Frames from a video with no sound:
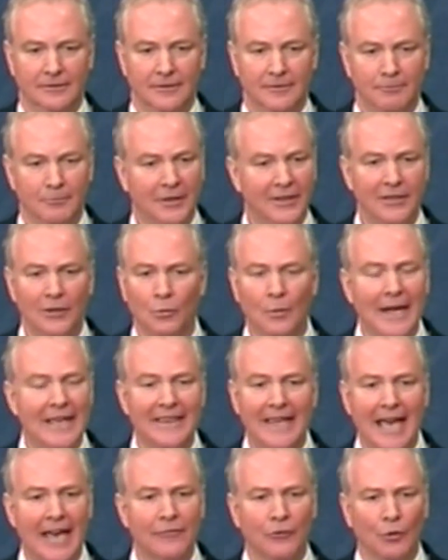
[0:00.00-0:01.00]
but in a way
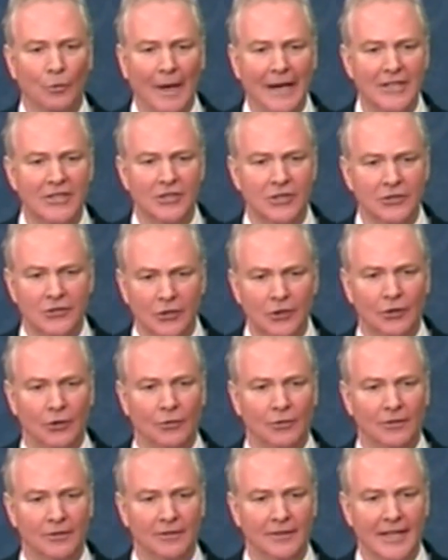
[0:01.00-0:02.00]
they have a right to do
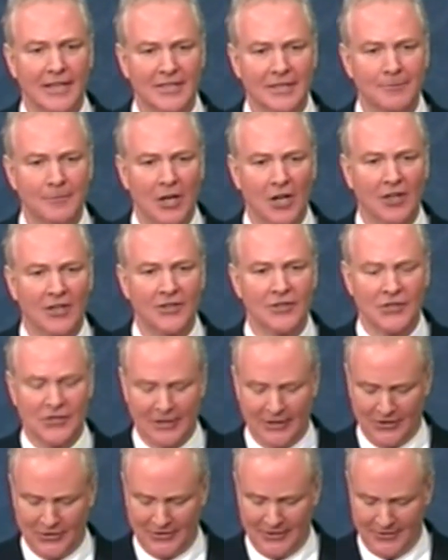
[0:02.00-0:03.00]
as American
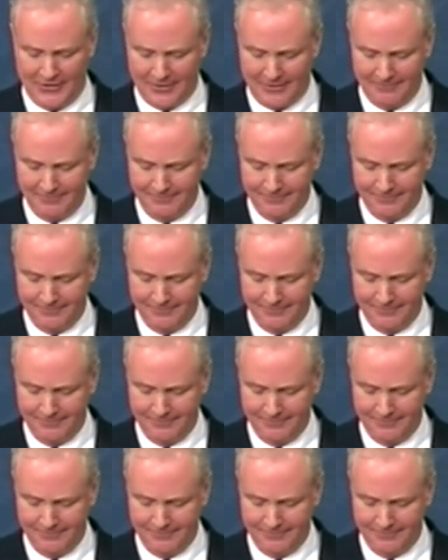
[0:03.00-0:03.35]
citizens.